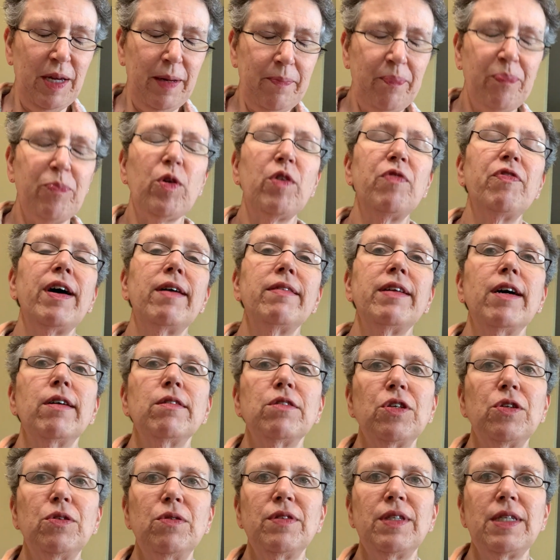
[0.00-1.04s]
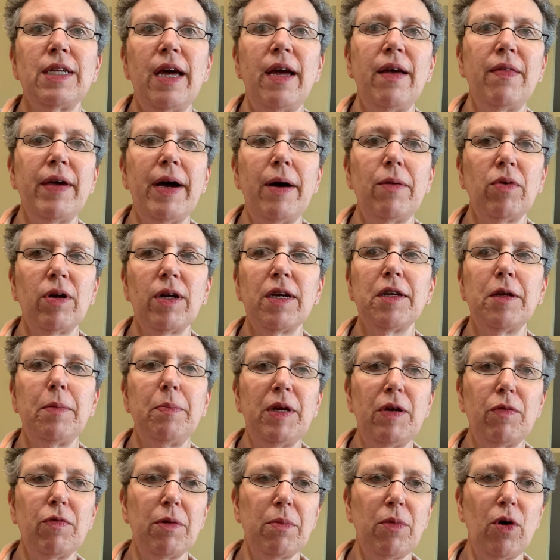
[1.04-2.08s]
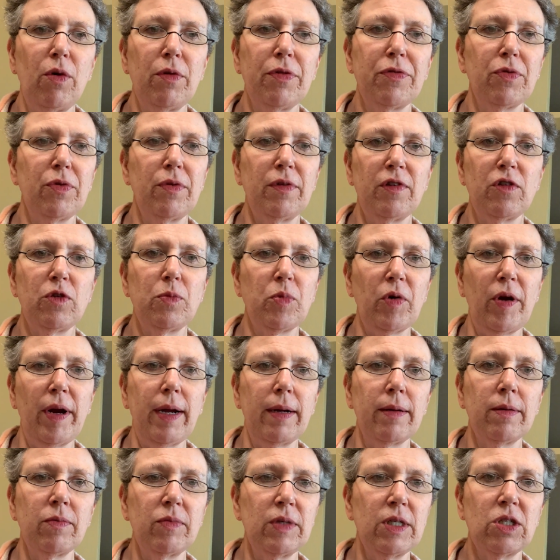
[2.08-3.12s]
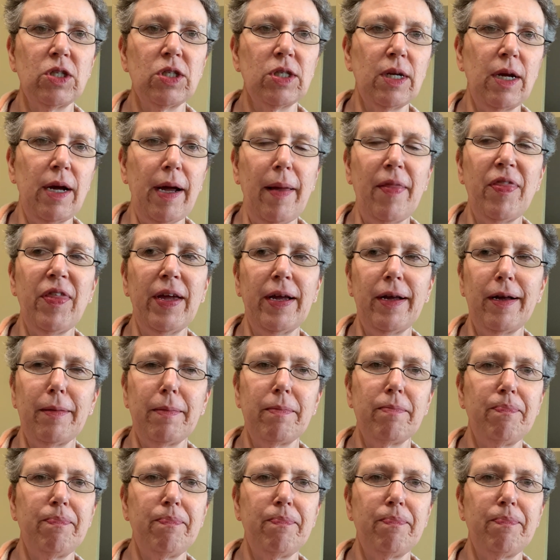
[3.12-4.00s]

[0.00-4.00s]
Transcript: We found out Tuesday that we're going to be remote through the spring, which I think